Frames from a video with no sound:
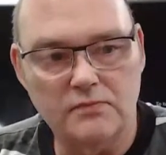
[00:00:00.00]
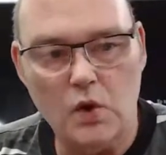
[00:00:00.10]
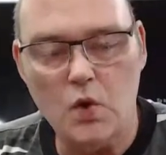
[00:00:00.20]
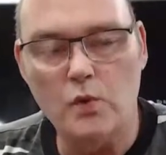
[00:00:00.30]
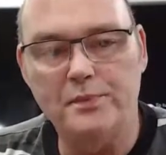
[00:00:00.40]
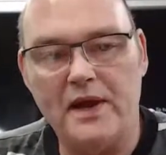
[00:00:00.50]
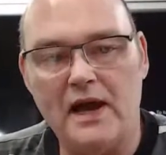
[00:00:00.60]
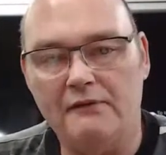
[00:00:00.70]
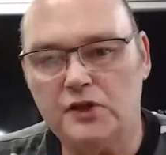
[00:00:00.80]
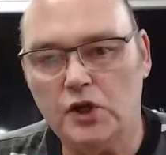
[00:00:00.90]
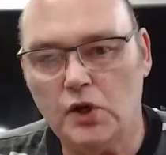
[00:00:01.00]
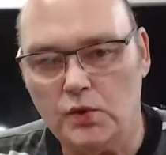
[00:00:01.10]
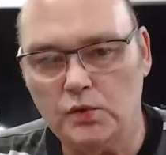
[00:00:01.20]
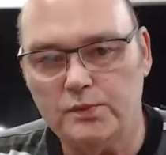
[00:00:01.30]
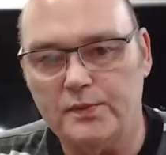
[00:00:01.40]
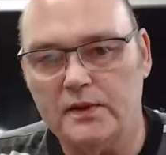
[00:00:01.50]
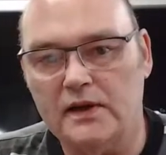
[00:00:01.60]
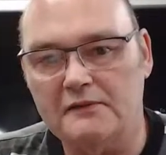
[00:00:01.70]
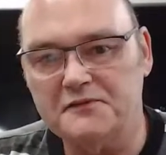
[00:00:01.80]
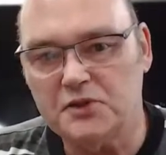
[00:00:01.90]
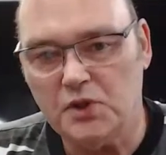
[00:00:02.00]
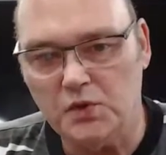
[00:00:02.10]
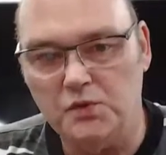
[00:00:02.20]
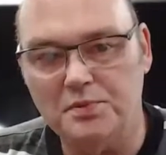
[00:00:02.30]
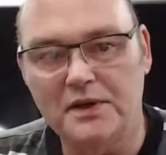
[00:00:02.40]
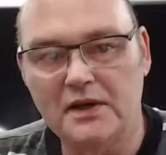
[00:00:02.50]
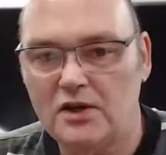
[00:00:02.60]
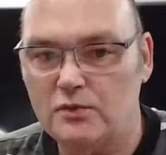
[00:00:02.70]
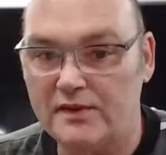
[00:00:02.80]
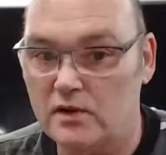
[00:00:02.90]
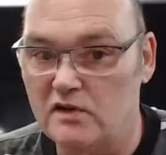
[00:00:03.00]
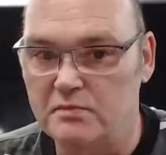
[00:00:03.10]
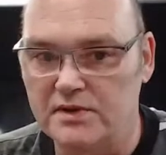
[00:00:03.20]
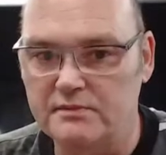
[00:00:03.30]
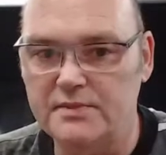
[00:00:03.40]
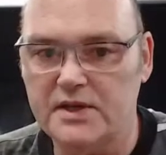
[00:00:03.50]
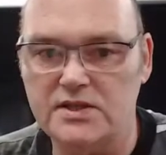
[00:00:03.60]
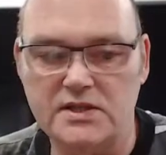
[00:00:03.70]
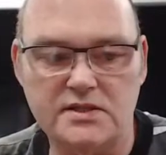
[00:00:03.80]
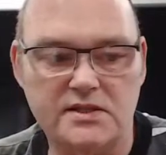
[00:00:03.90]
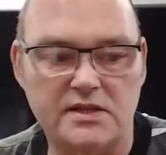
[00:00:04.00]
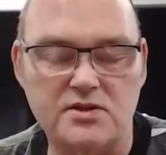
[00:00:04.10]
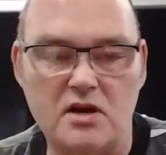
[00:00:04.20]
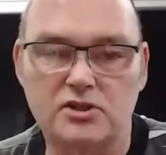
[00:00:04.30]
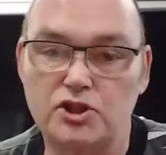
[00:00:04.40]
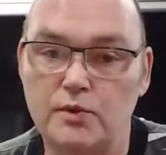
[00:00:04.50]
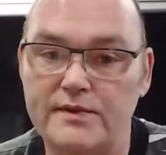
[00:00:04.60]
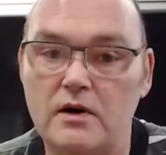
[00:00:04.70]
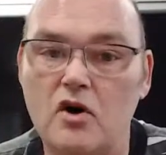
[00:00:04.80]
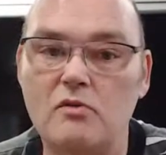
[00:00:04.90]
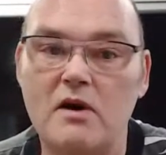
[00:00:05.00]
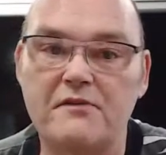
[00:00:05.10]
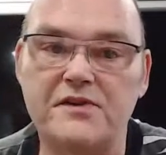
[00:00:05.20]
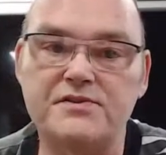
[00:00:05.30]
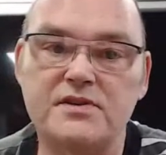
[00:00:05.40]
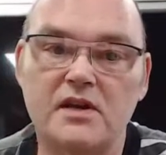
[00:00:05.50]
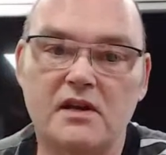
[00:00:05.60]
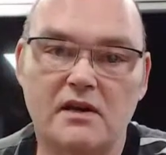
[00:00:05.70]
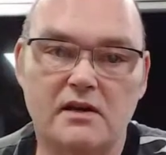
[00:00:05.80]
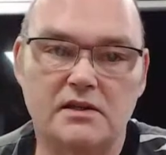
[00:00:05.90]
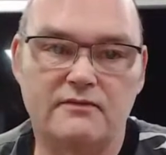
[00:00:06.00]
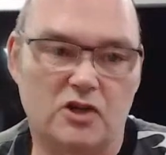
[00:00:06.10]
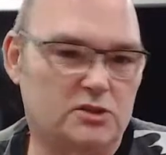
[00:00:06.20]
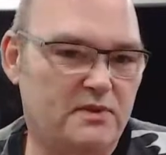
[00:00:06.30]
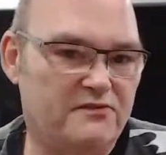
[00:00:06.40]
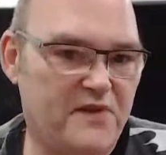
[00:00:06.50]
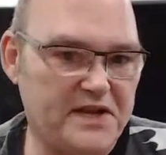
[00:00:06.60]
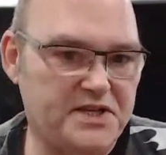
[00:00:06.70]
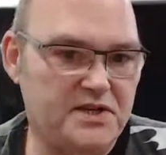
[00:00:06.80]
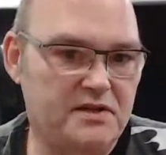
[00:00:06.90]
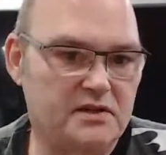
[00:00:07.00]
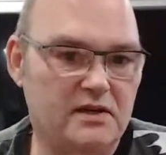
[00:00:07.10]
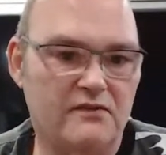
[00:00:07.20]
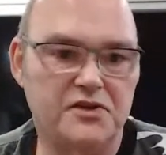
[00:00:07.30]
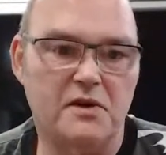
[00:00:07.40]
hoop after hoop after hoop with the government, because it's all to do with the Home Office. You've got to be vetted. You have